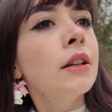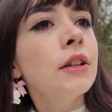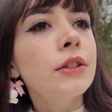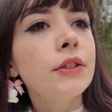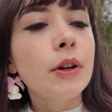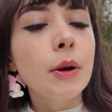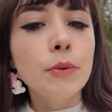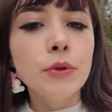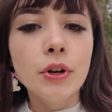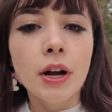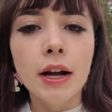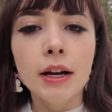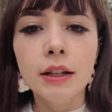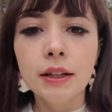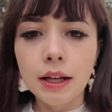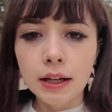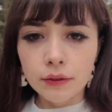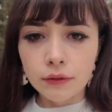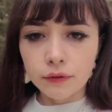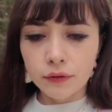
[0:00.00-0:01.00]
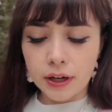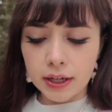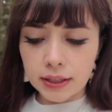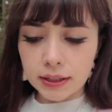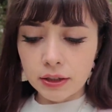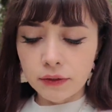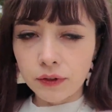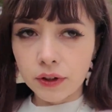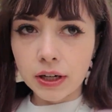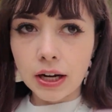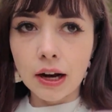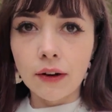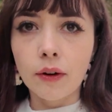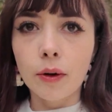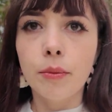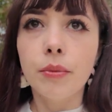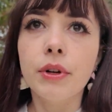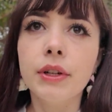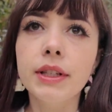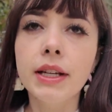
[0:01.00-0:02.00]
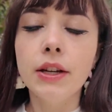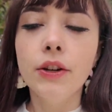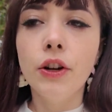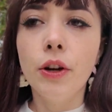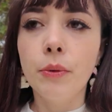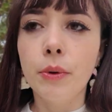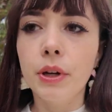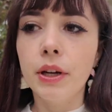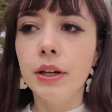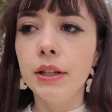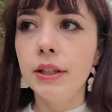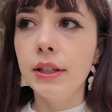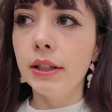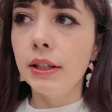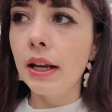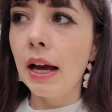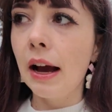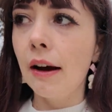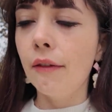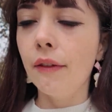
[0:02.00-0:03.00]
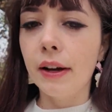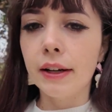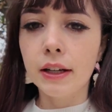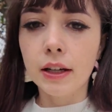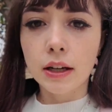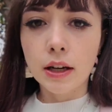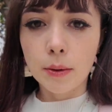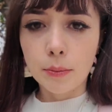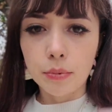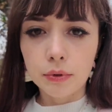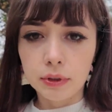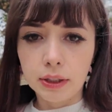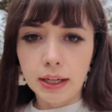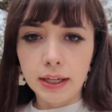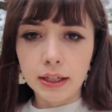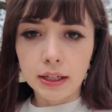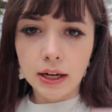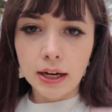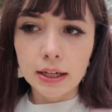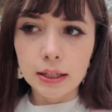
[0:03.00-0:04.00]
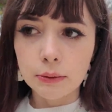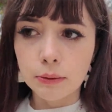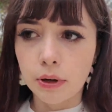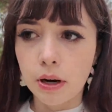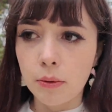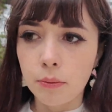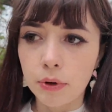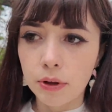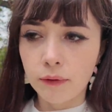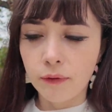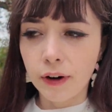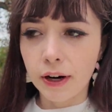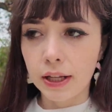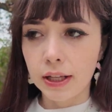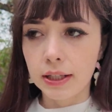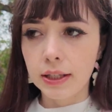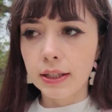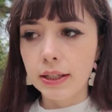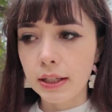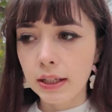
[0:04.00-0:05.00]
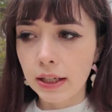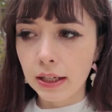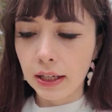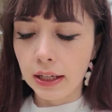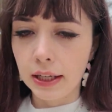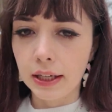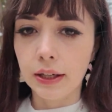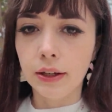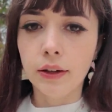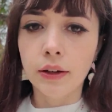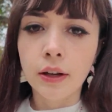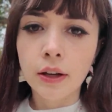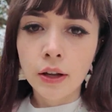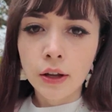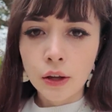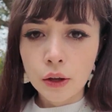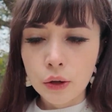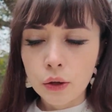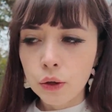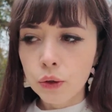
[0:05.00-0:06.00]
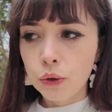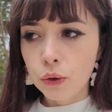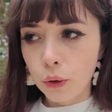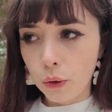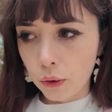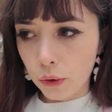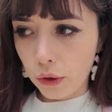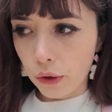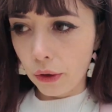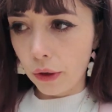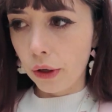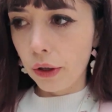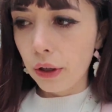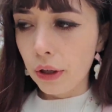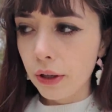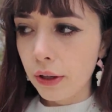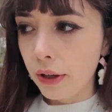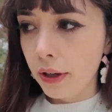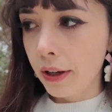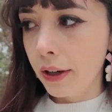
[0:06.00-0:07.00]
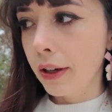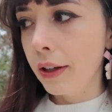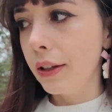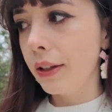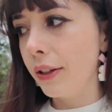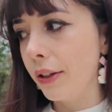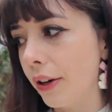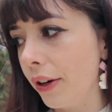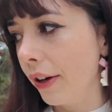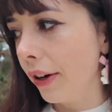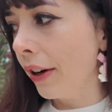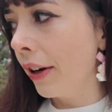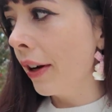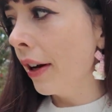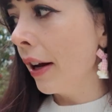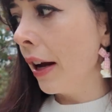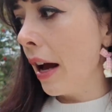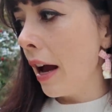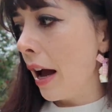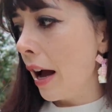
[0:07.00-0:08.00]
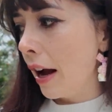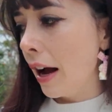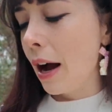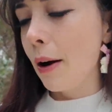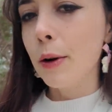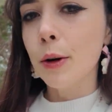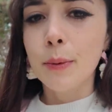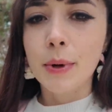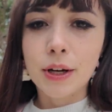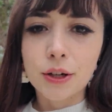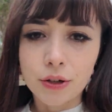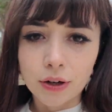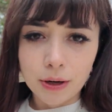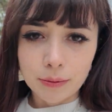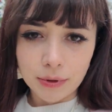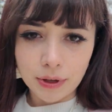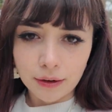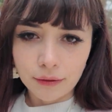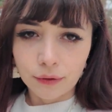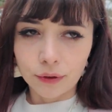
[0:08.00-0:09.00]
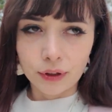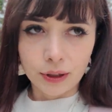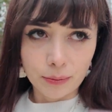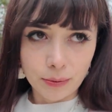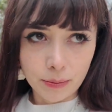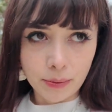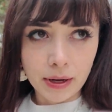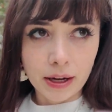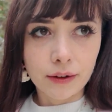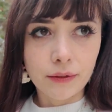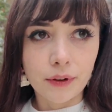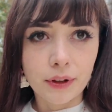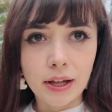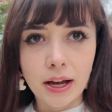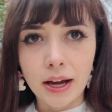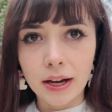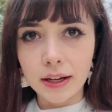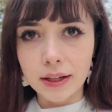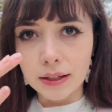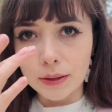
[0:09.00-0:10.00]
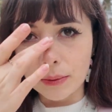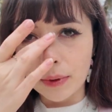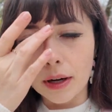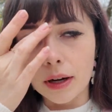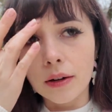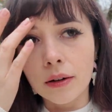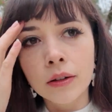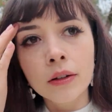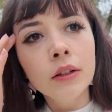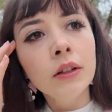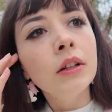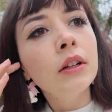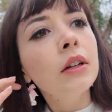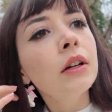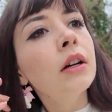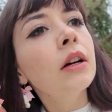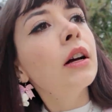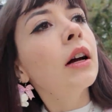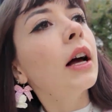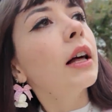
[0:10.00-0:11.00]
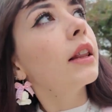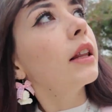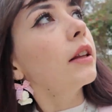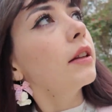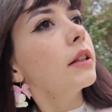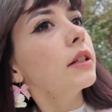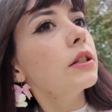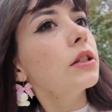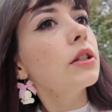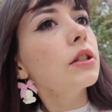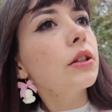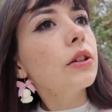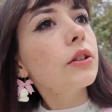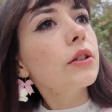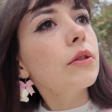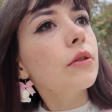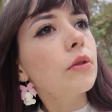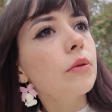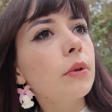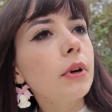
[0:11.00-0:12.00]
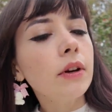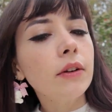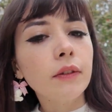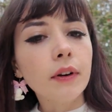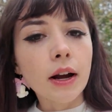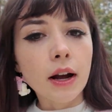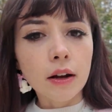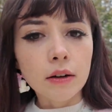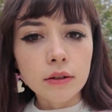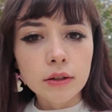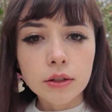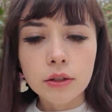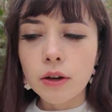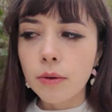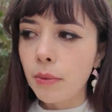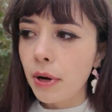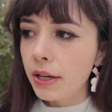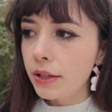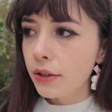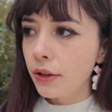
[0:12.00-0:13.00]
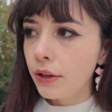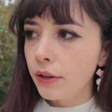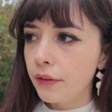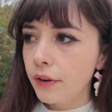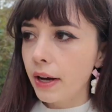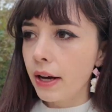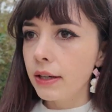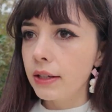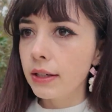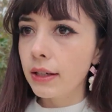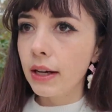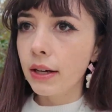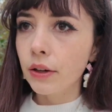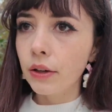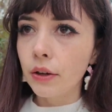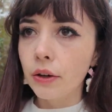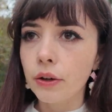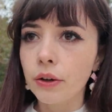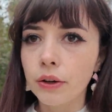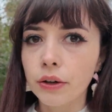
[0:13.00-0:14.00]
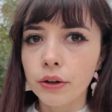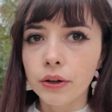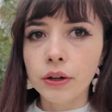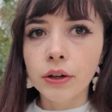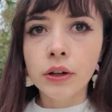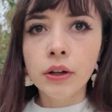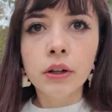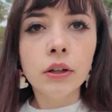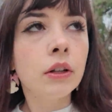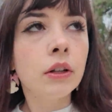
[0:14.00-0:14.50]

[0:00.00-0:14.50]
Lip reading: So I'm trying to like rest and recover because I know we're gonna have like a couple late nights when I'm with friends in Tokyo. So I want to make sure I'm like fully prepared for that as well. I think this just goes all the way around. So I might turn around and go